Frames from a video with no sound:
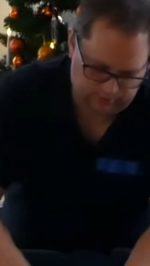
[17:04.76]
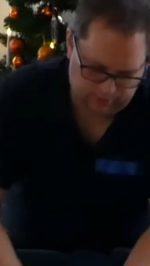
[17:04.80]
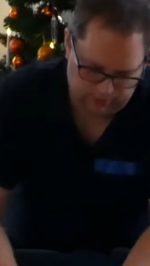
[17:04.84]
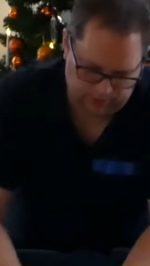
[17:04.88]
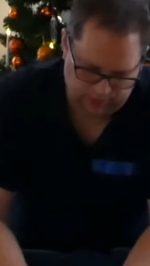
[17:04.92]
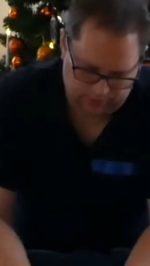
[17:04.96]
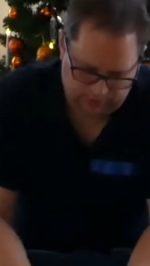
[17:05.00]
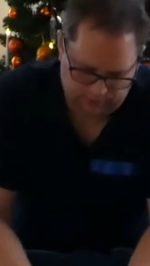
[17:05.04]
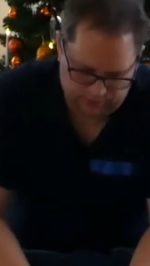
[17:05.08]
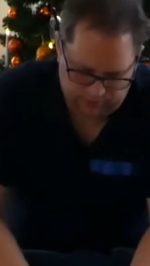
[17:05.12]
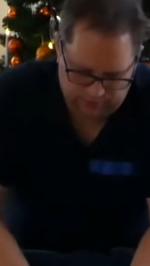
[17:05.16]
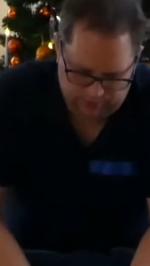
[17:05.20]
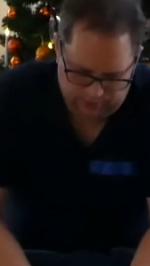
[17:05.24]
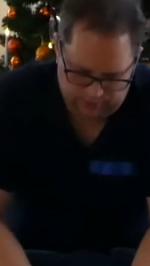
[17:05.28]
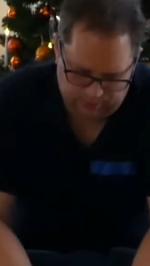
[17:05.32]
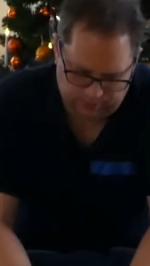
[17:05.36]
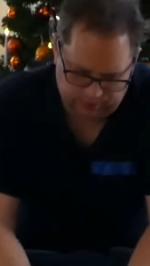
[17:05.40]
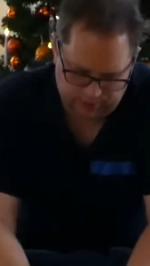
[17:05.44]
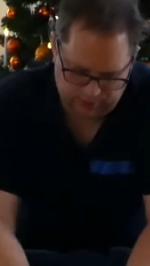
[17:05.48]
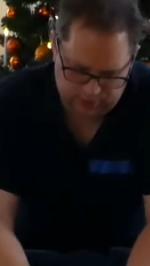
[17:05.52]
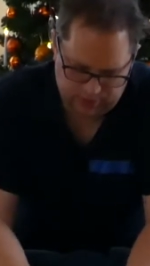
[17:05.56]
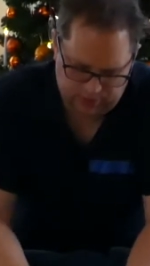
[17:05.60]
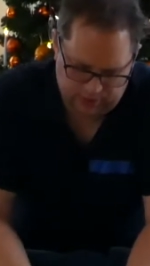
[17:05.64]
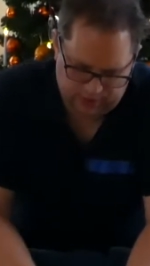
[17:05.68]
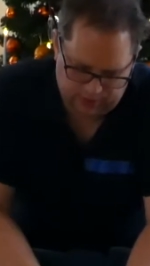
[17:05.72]
not the zipper
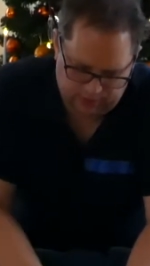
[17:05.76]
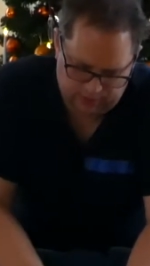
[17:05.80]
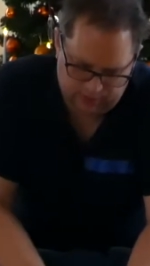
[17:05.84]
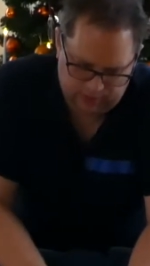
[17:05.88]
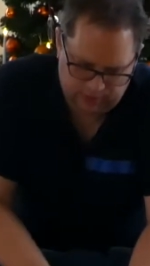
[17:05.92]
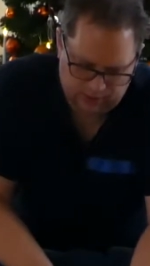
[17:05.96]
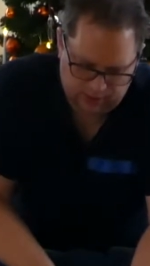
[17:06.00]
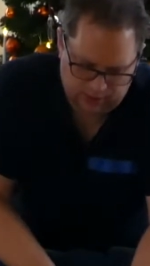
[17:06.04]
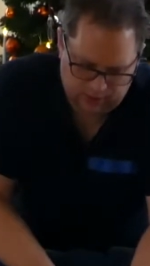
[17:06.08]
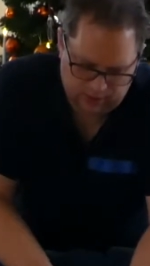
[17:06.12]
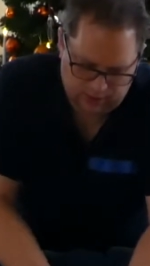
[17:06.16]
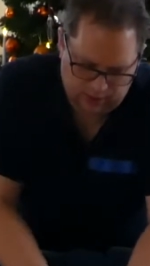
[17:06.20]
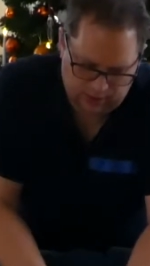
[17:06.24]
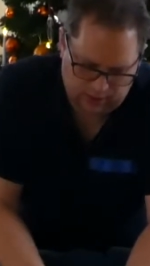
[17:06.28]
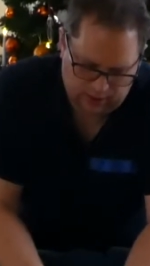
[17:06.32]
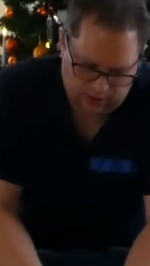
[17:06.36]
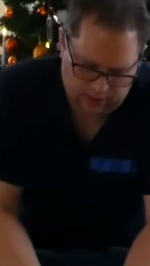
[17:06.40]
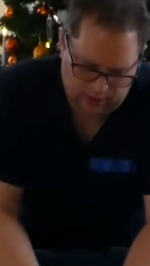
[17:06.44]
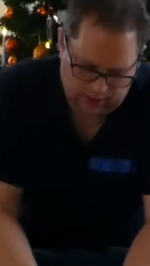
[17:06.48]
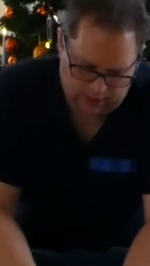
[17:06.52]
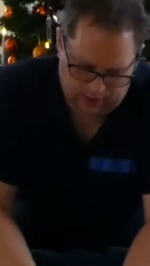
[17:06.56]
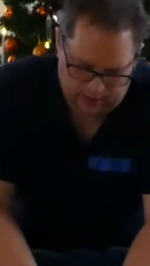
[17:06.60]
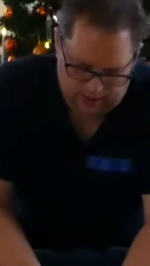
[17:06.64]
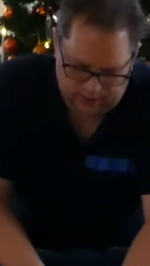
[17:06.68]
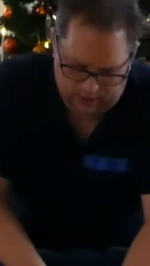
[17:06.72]
itself,
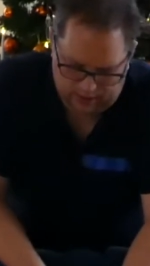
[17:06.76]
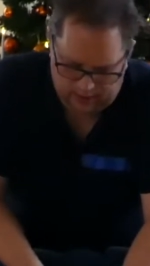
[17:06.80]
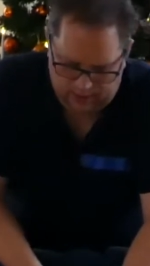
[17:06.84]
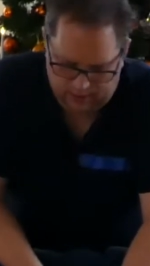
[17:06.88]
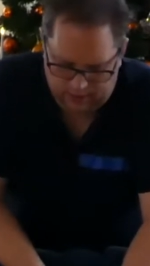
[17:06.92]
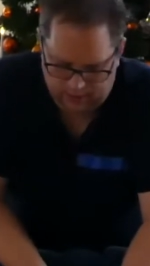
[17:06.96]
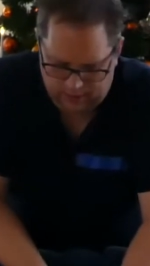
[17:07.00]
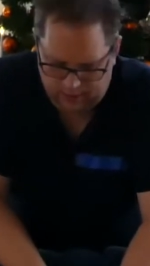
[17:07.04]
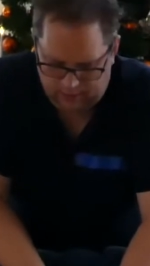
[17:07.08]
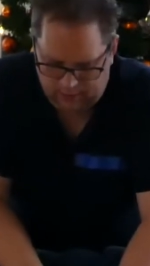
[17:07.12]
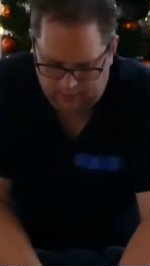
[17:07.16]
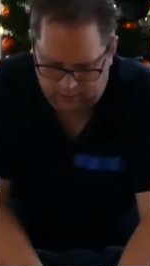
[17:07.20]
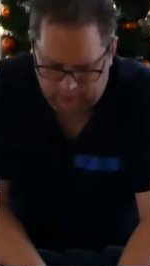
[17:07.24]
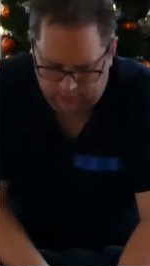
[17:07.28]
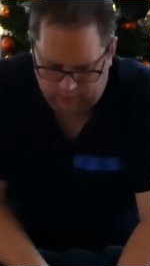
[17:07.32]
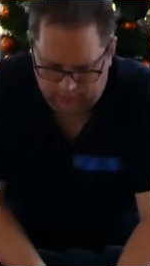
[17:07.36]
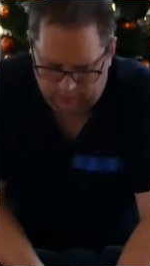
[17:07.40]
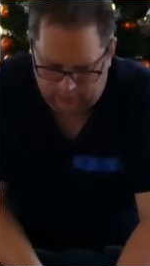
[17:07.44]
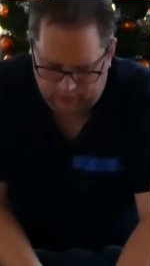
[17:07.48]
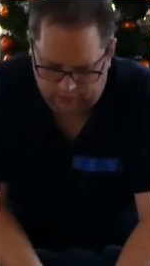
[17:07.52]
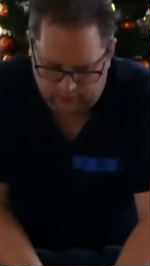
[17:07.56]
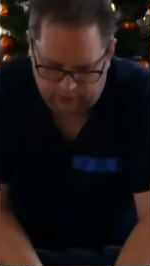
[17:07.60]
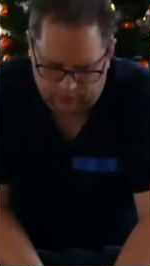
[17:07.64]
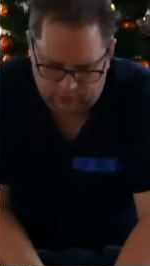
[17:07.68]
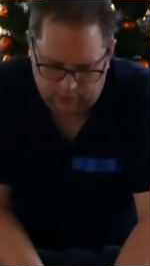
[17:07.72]
and
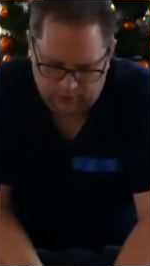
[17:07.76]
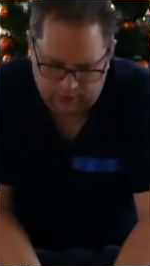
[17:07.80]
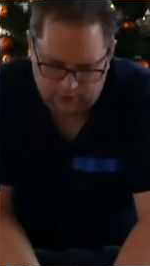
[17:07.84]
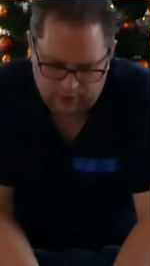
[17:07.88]
also